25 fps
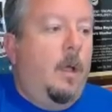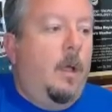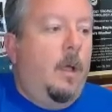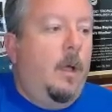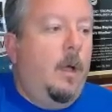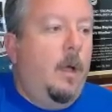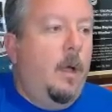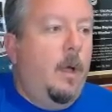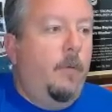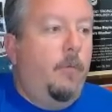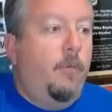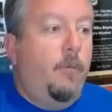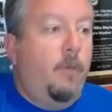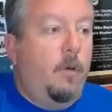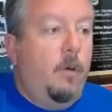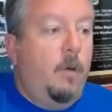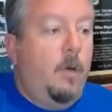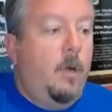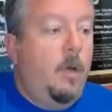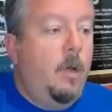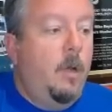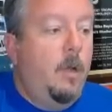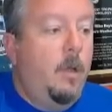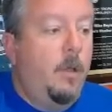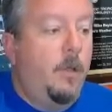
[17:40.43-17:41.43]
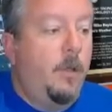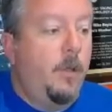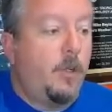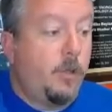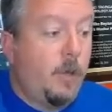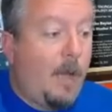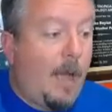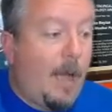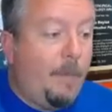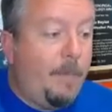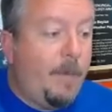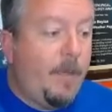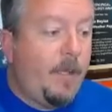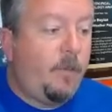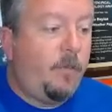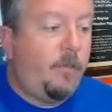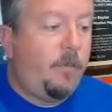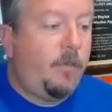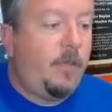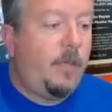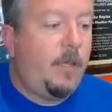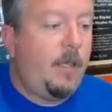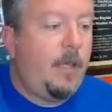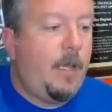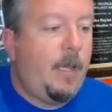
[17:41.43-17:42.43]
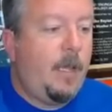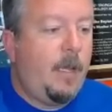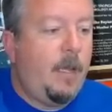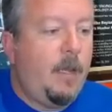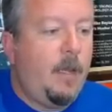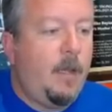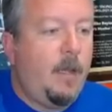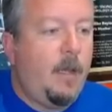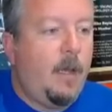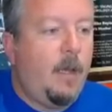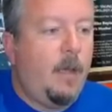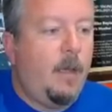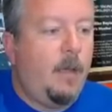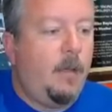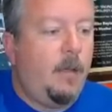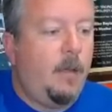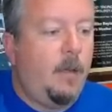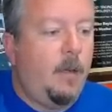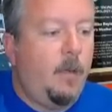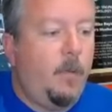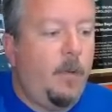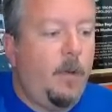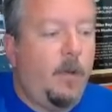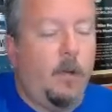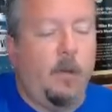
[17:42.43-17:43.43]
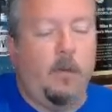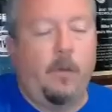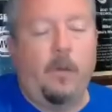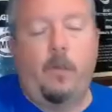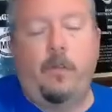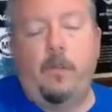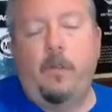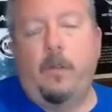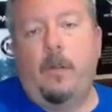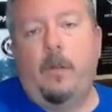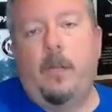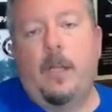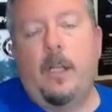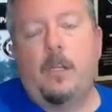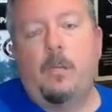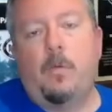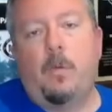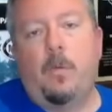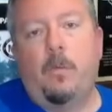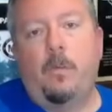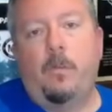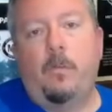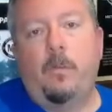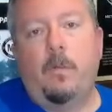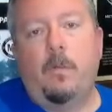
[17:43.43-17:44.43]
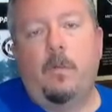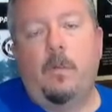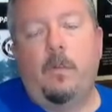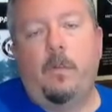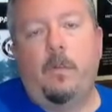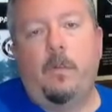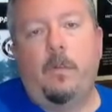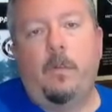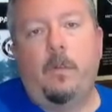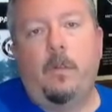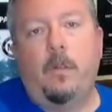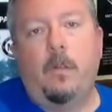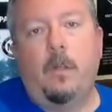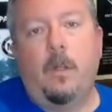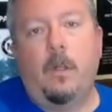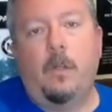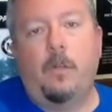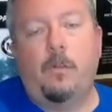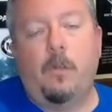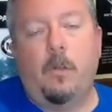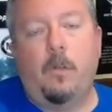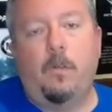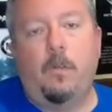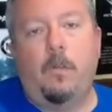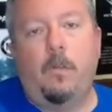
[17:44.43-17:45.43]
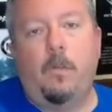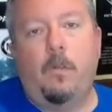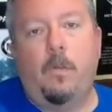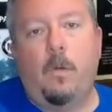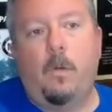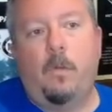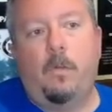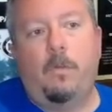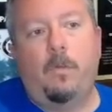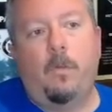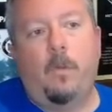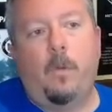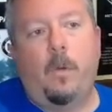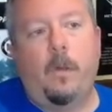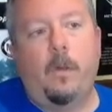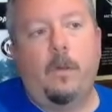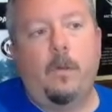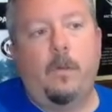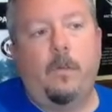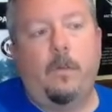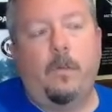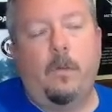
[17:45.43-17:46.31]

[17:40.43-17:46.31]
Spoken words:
for the tropics, and you know, we are listed on National Weather Service as a trusted source for weather.